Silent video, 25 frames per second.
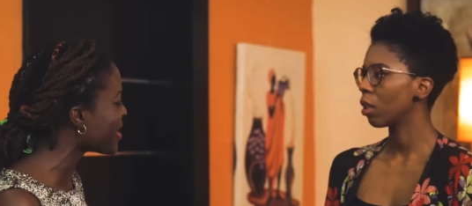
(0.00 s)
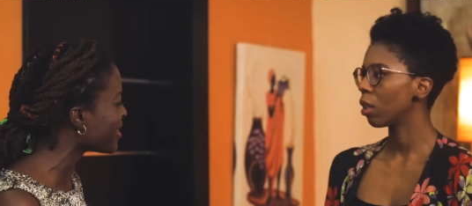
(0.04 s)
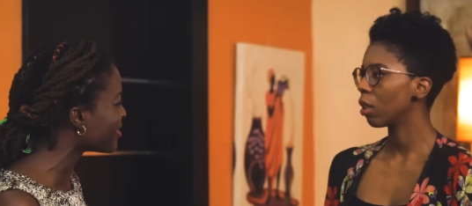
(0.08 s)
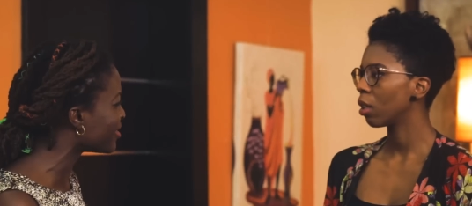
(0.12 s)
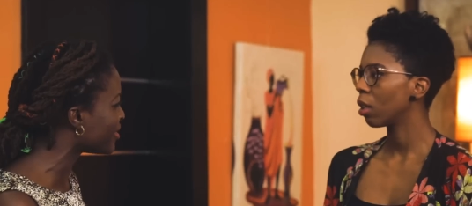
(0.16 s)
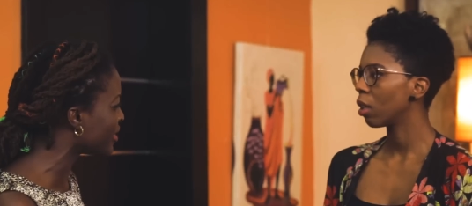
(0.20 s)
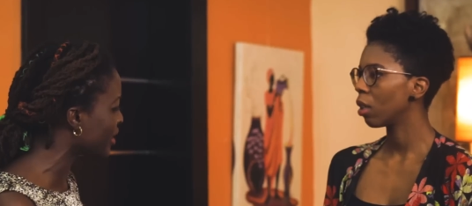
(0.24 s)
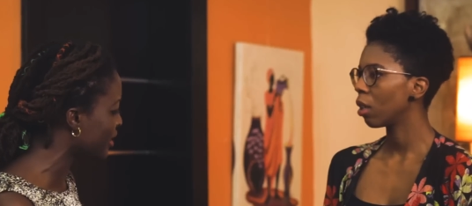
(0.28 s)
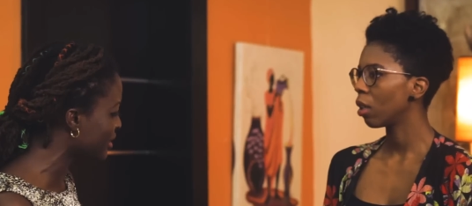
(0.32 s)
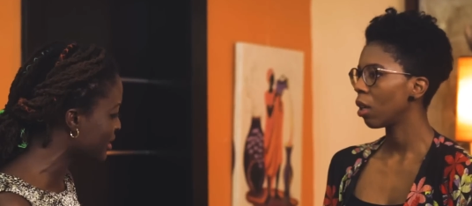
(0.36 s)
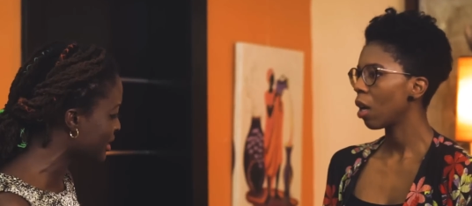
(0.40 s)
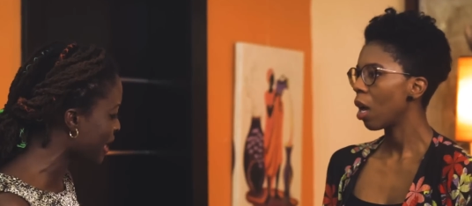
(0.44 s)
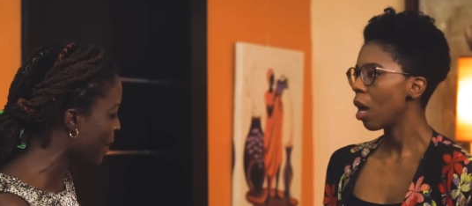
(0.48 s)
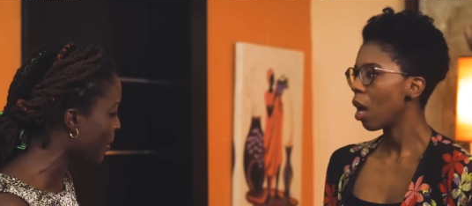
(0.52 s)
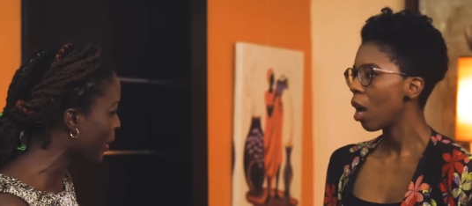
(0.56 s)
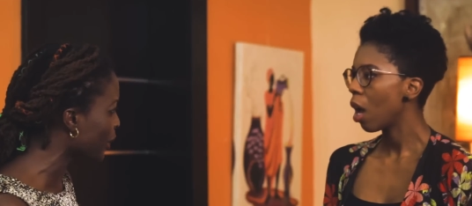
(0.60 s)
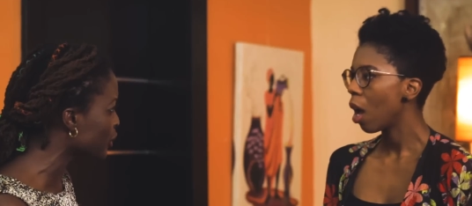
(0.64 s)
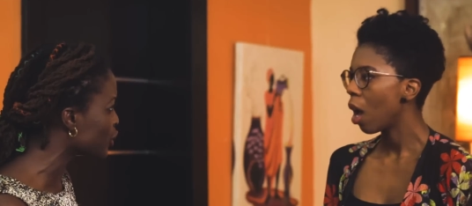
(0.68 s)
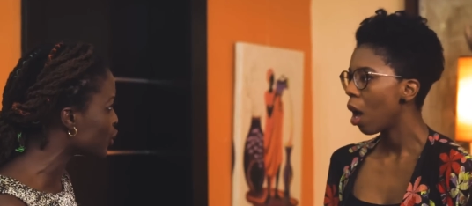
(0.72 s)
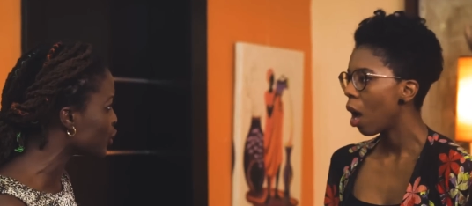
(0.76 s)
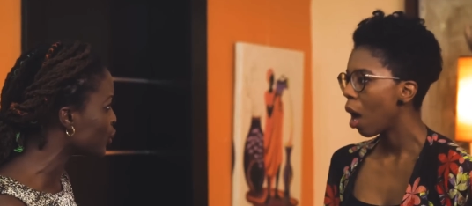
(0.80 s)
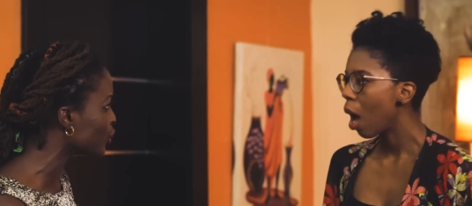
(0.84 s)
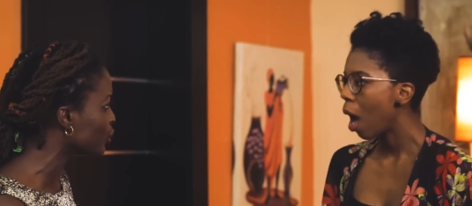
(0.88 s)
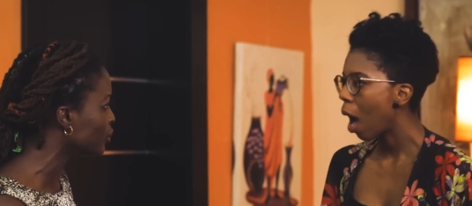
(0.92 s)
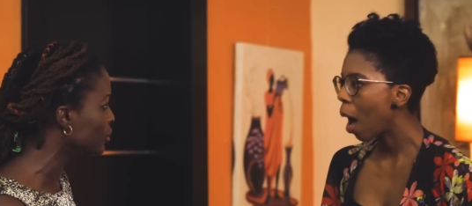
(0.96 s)
Speaker 1: make this
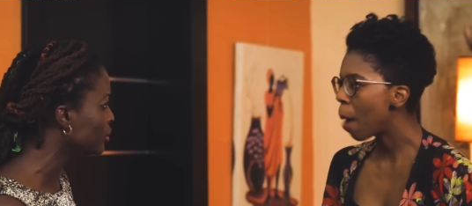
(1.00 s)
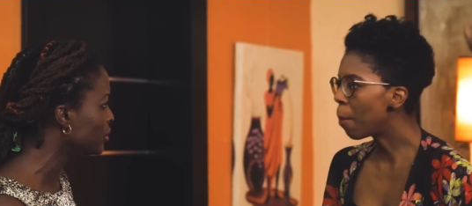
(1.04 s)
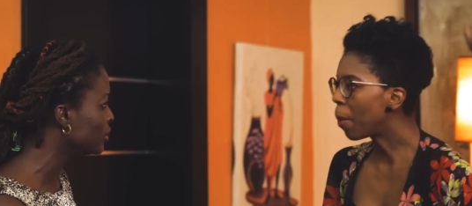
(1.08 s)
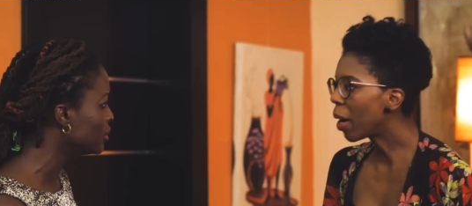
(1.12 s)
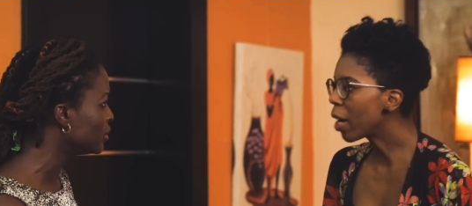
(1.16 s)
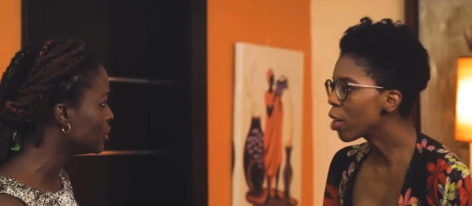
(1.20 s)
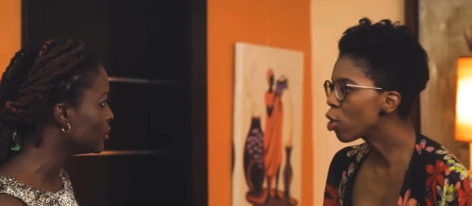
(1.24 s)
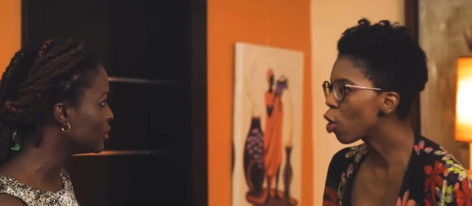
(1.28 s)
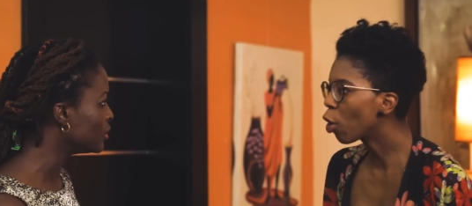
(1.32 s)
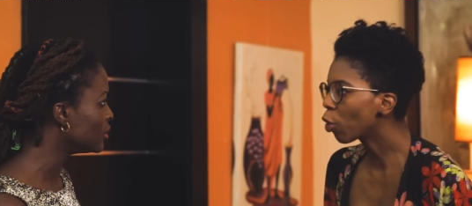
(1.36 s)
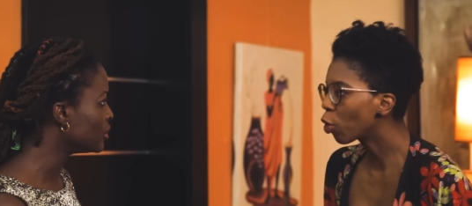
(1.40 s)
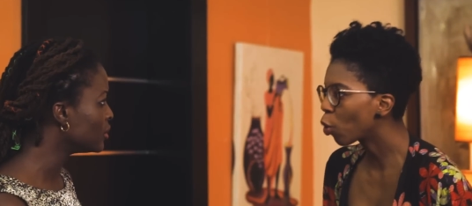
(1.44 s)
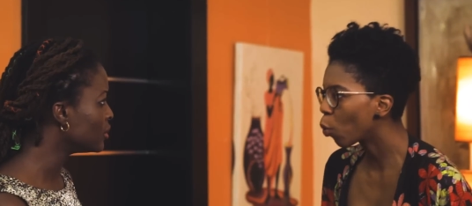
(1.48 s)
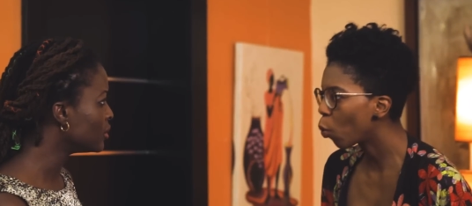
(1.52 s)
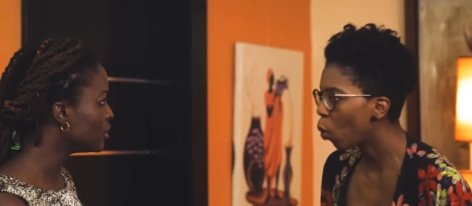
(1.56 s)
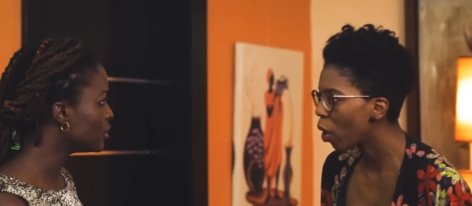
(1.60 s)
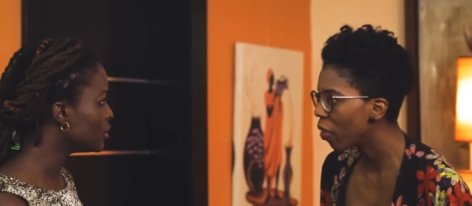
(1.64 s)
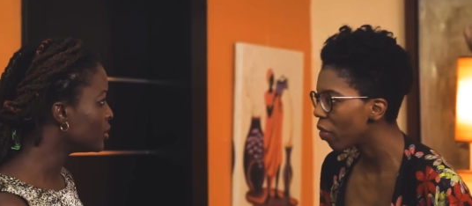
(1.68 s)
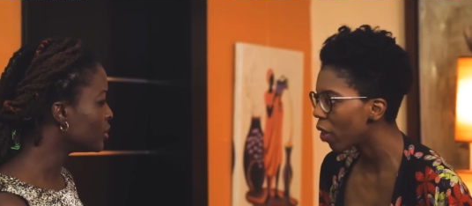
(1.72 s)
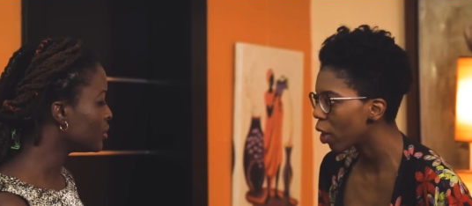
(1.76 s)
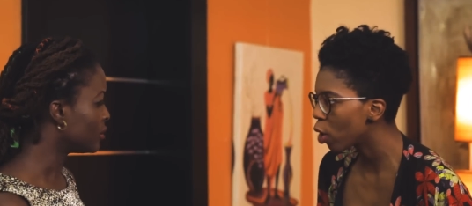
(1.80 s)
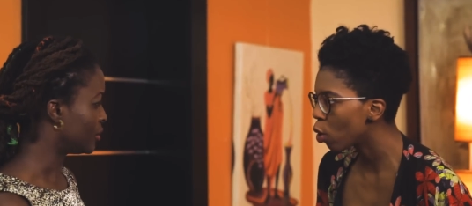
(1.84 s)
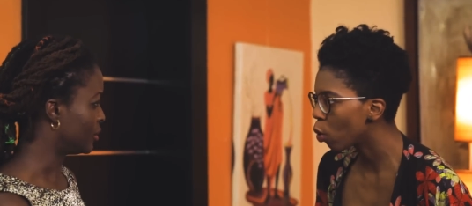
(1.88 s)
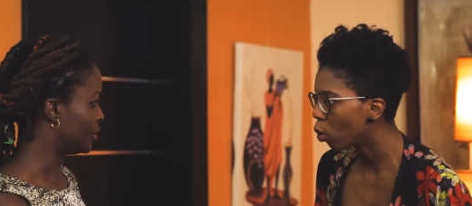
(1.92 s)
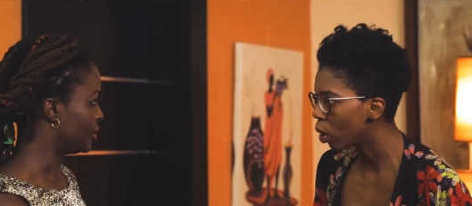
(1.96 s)
about you? Am I not the one
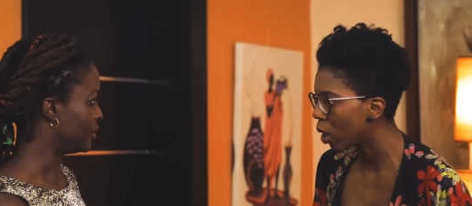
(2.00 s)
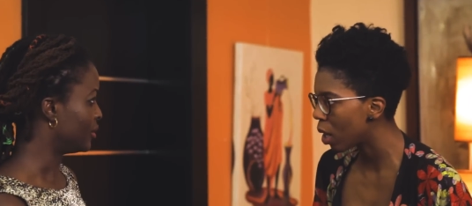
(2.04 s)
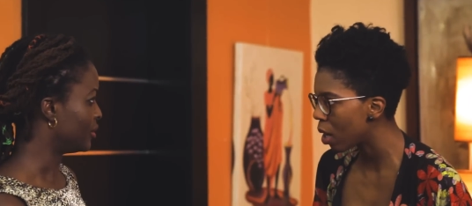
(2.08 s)
that you're